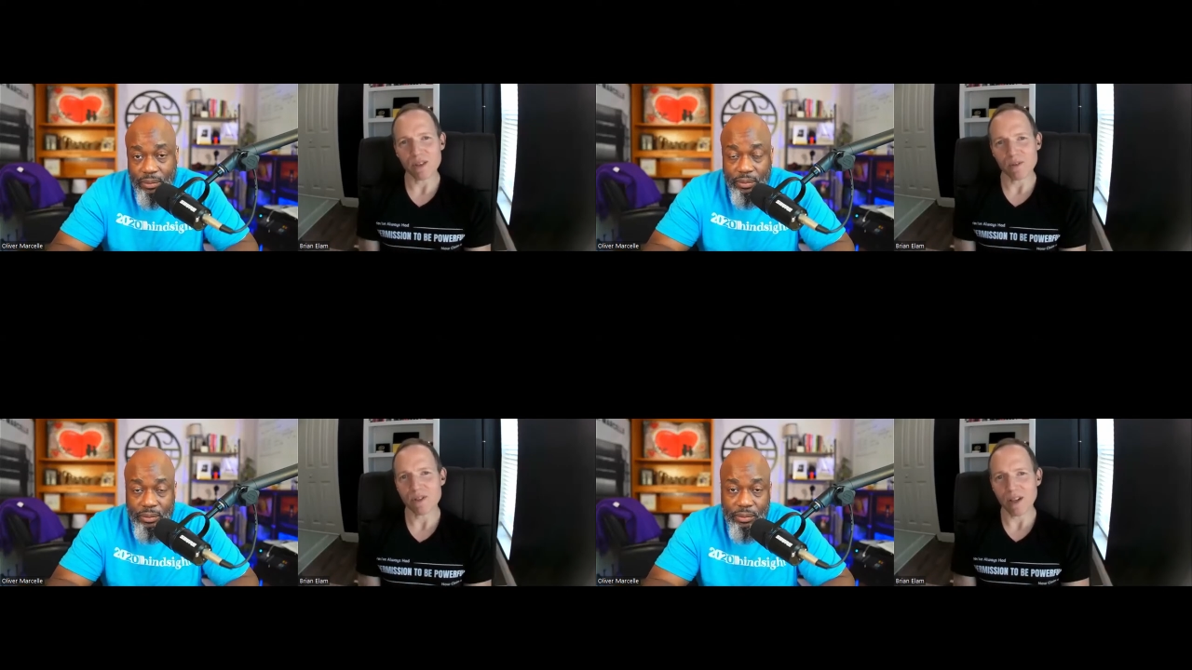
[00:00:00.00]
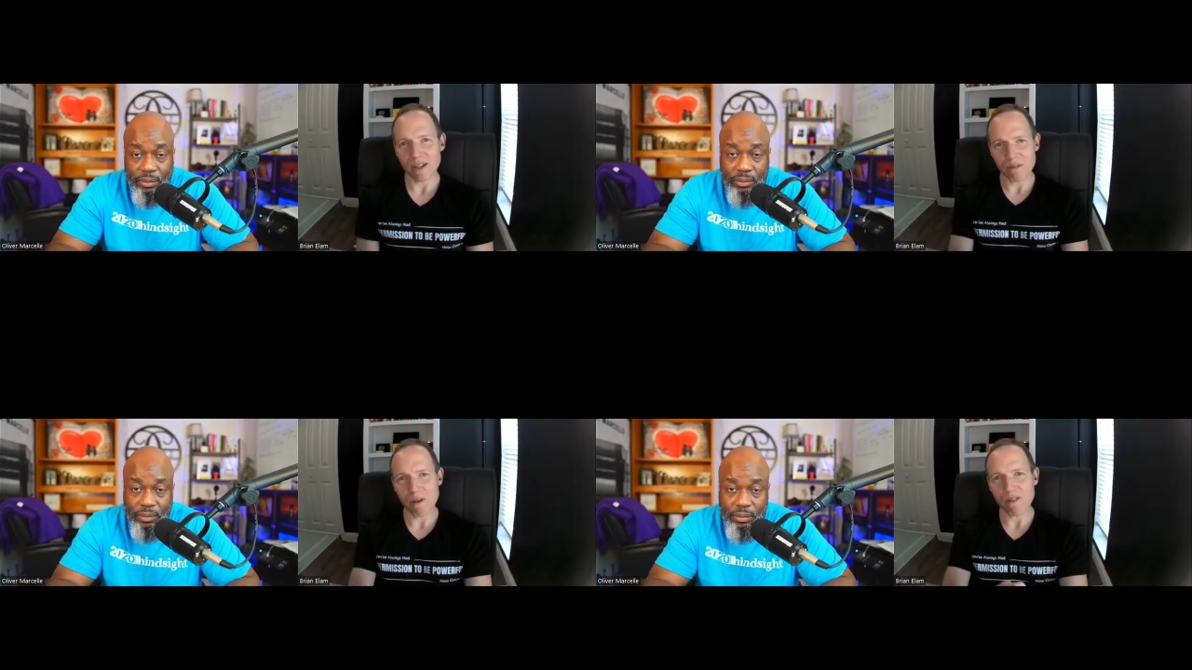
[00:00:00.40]
Speaker 1: that we're
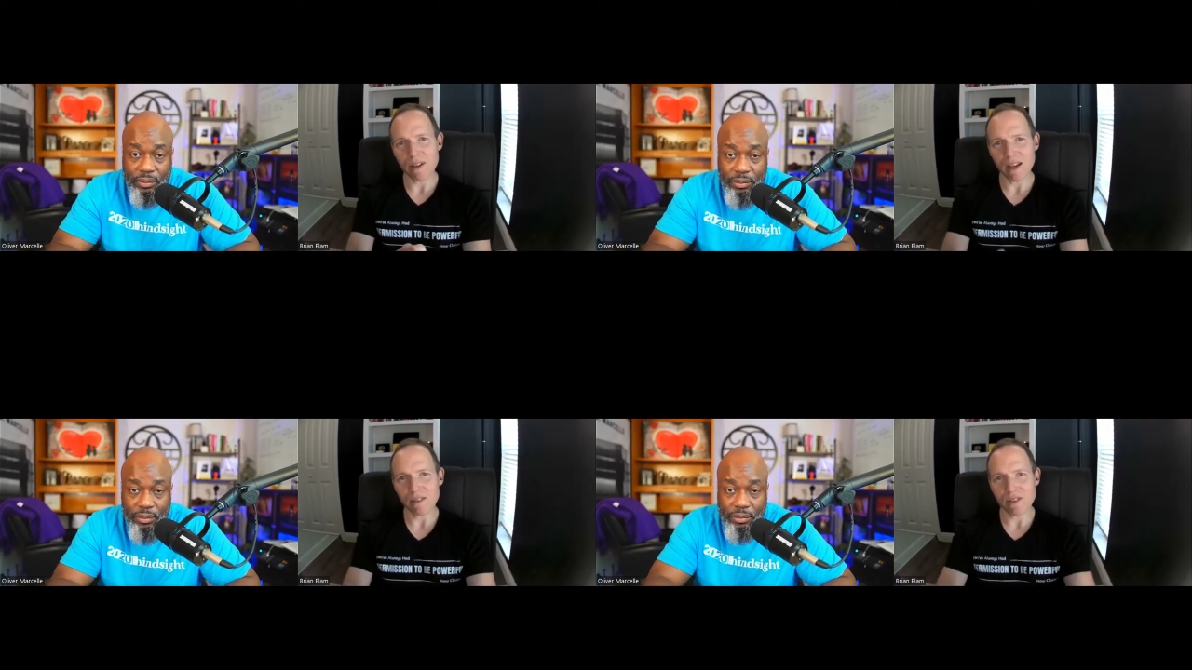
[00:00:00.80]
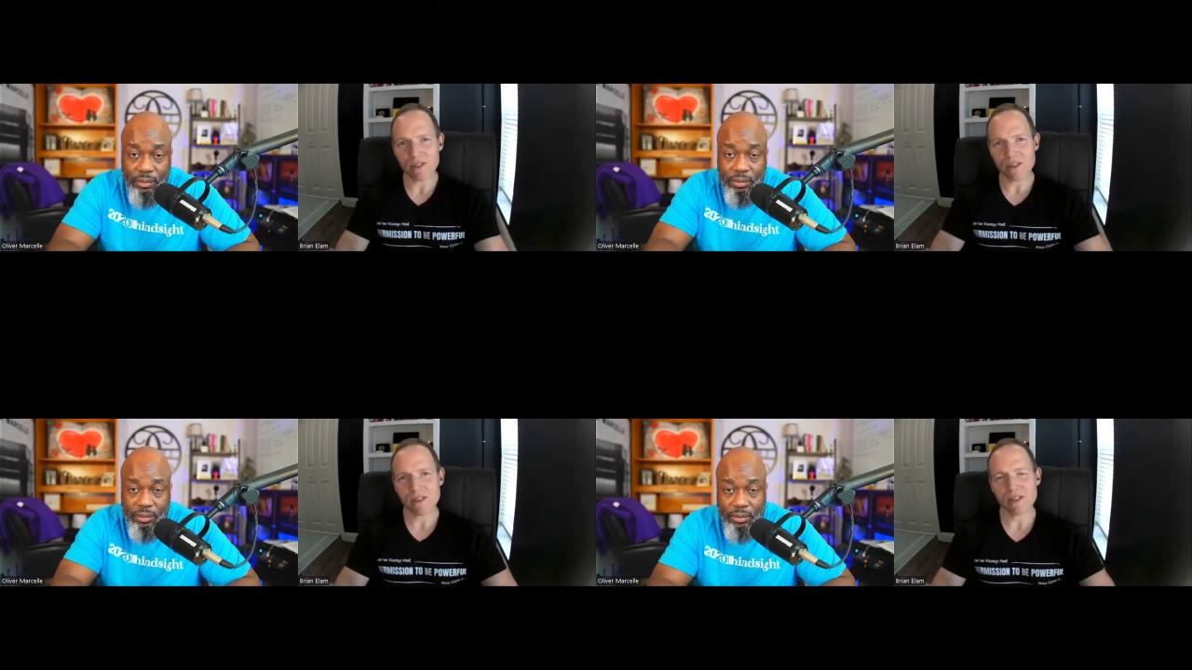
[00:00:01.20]
talking about right now
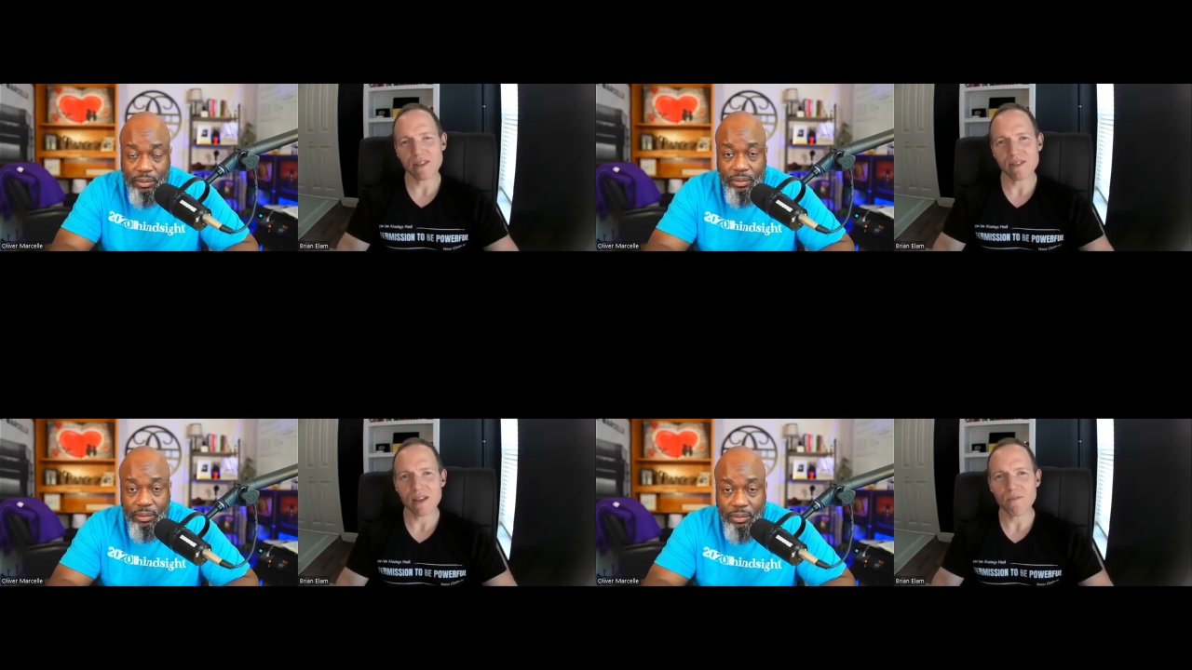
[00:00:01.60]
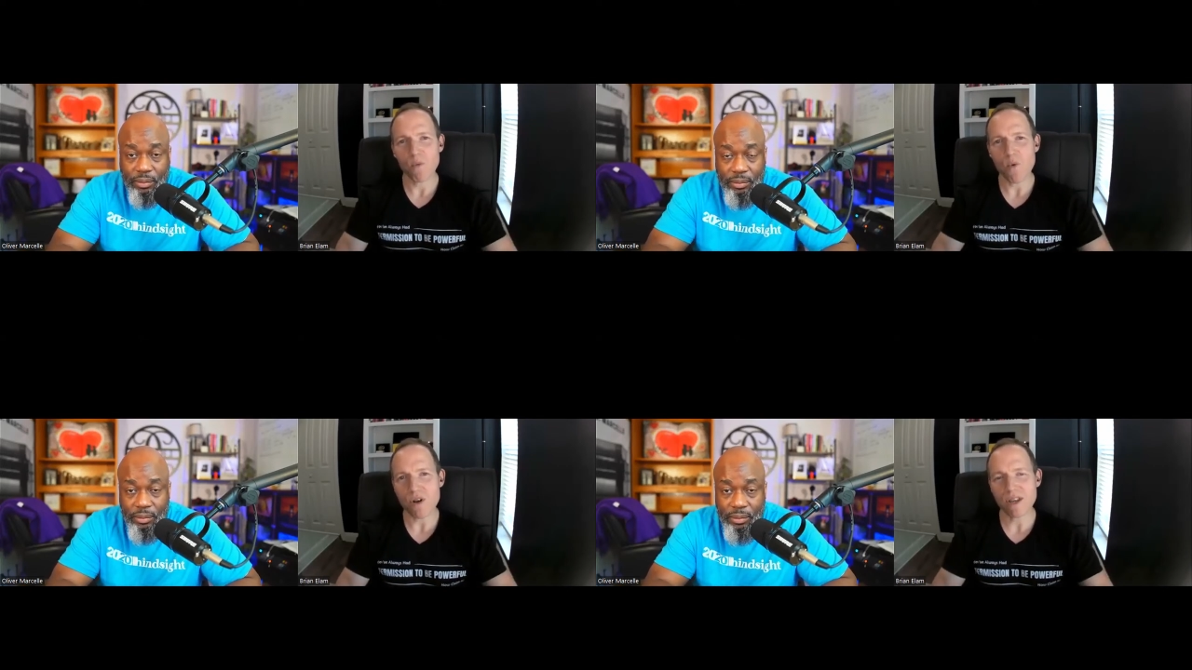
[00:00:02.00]
does the does that
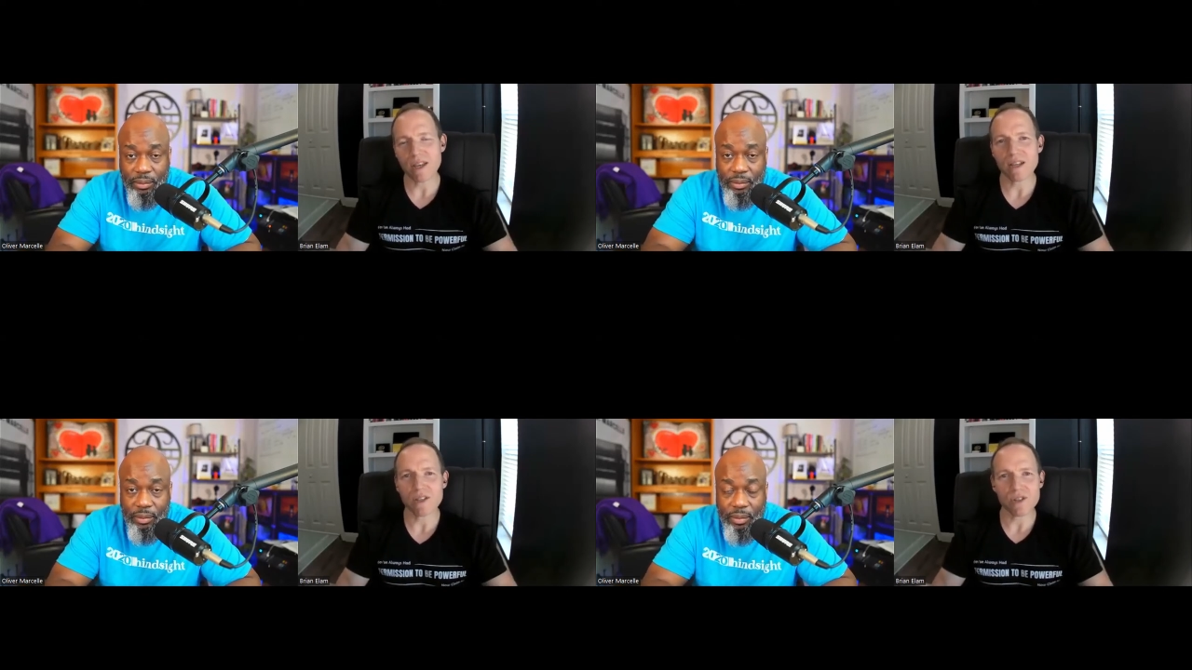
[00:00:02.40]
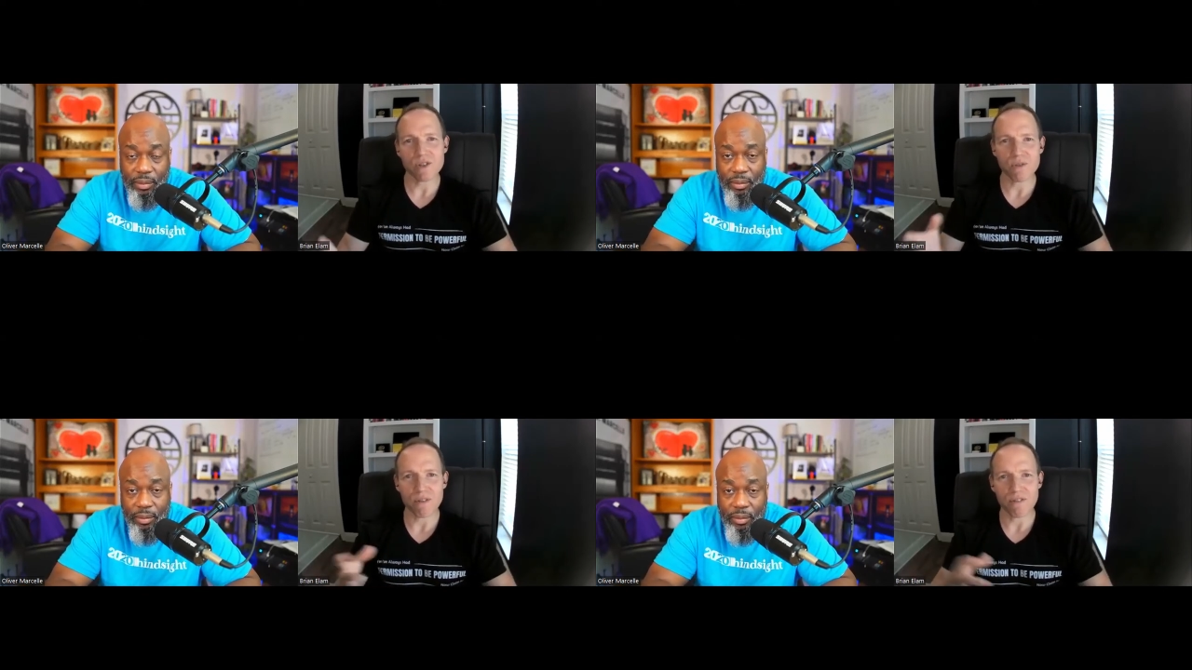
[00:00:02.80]
work
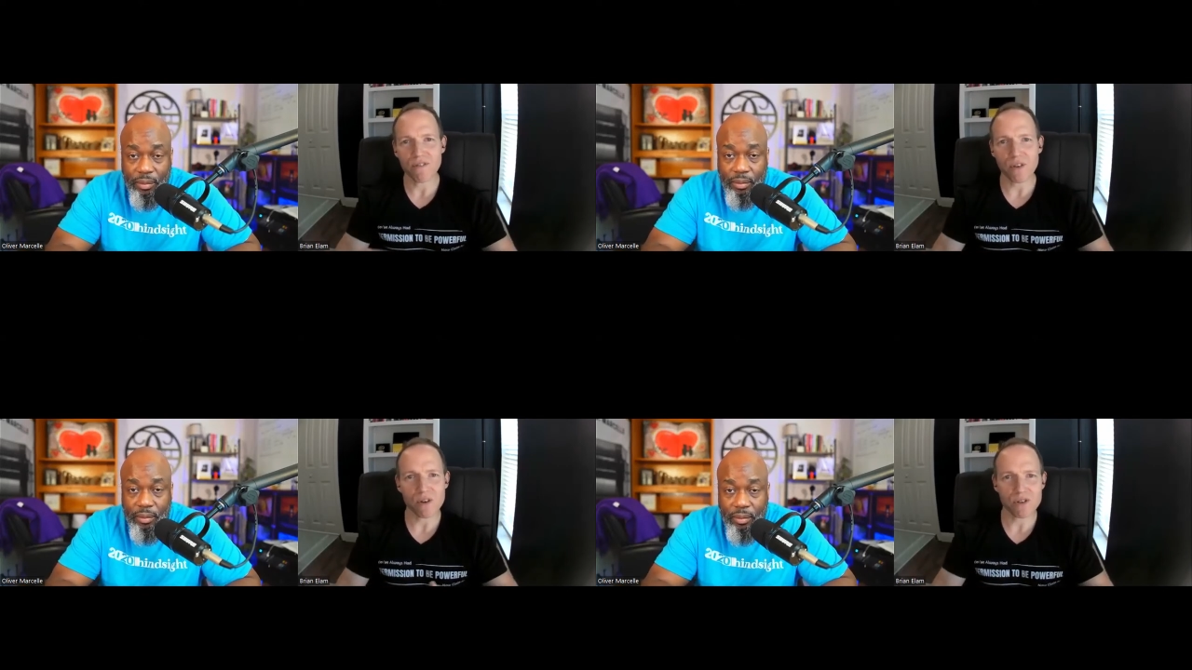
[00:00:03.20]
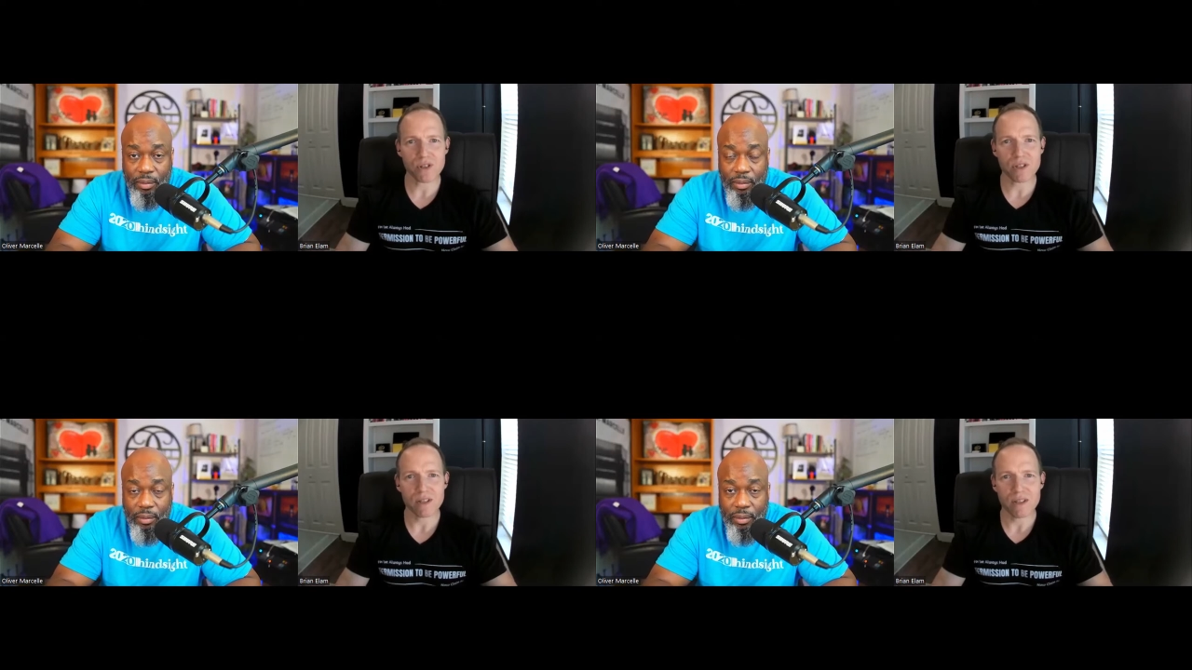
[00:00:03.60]
into the
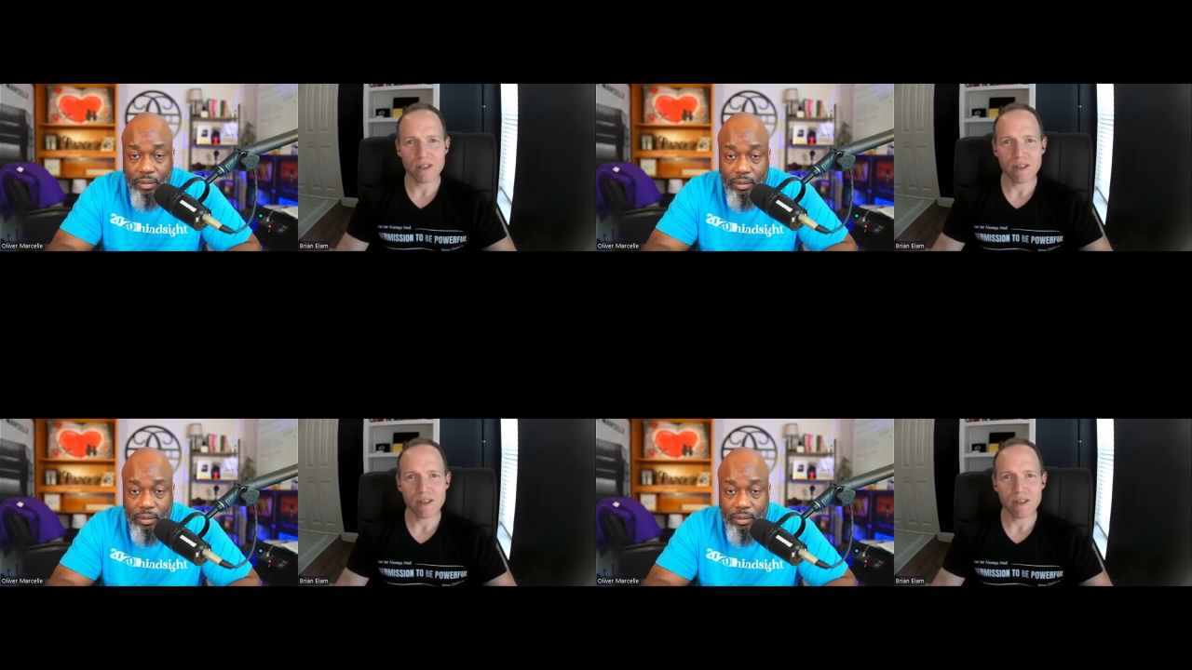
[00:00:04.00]
first